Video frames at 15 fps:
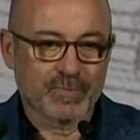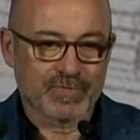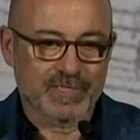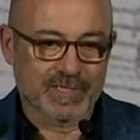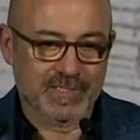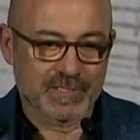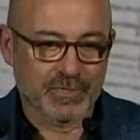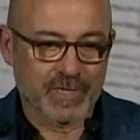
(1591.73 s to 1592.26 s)

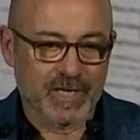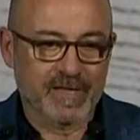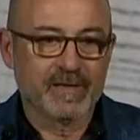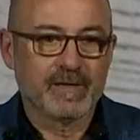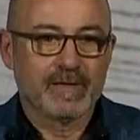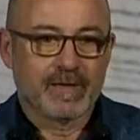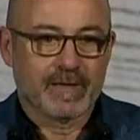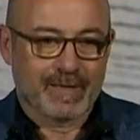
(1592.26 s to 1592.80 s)
this
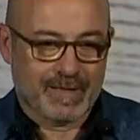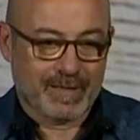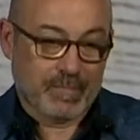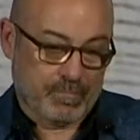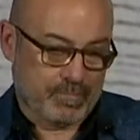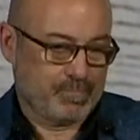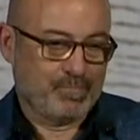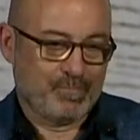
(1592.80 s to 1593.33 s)
is a
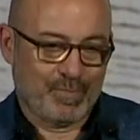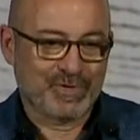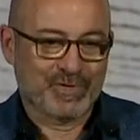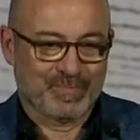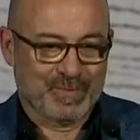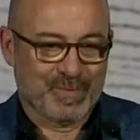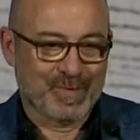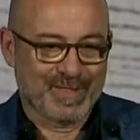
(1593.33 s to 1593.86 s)
direct answer
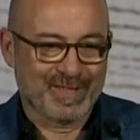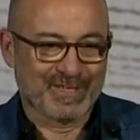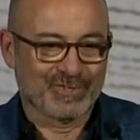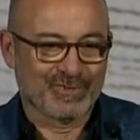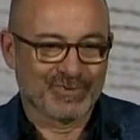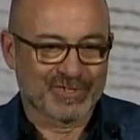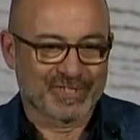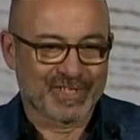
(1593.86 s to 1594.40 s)
to your
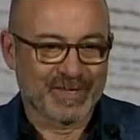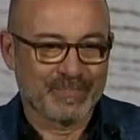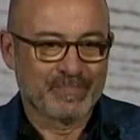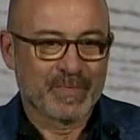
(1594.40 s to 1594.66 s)
questions.